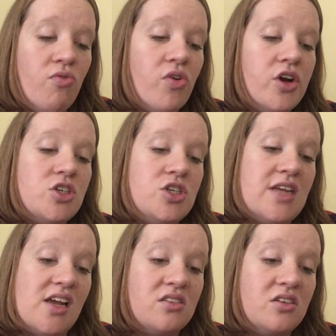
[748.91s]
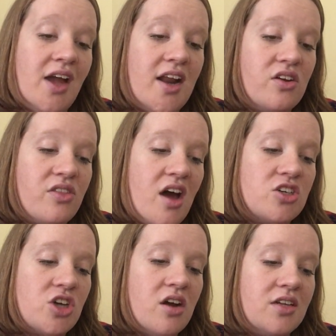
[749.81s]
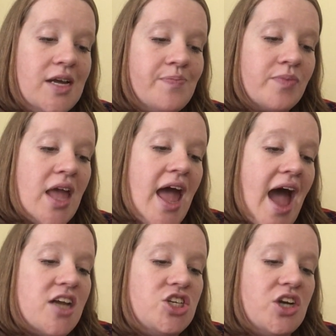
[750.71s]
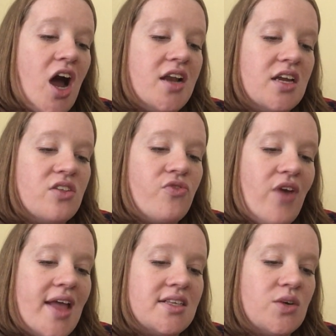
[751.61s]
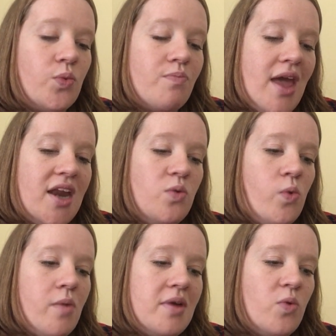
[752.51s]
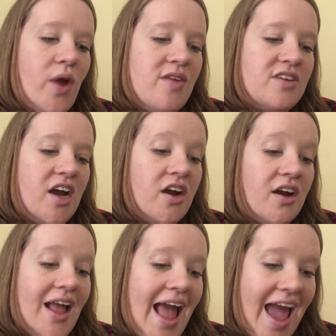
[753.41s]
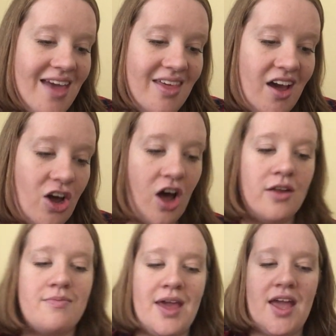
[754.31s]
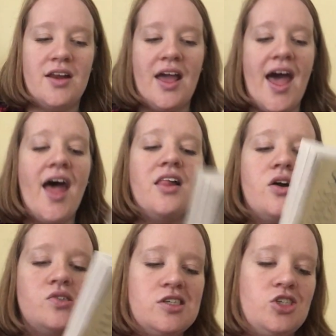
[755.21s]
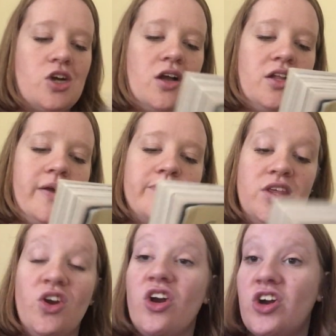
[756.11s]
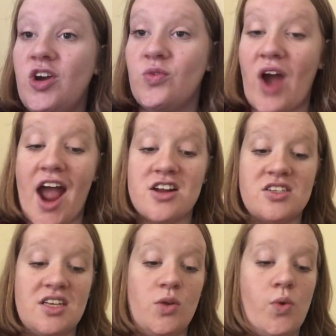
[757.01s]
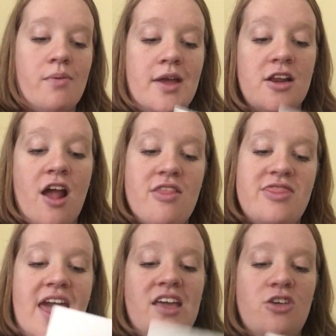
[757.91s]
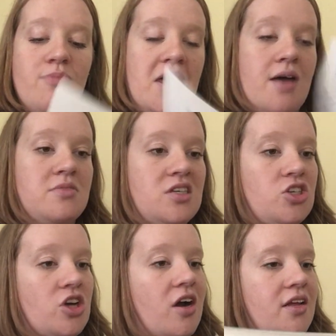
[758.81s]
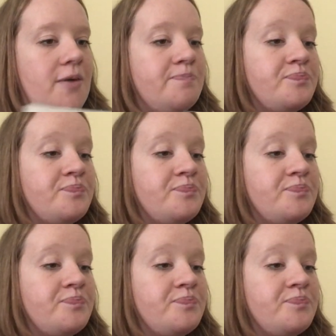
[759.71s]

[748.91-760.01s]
Vern should take a look at her, thought Charlotte. As she got near the fence, a man and woman waved at her. "Hey there," called the man. "Hello," said Charlotte. "You're a good rider," said the woman. "Thank you, ma'am," said Charlotte.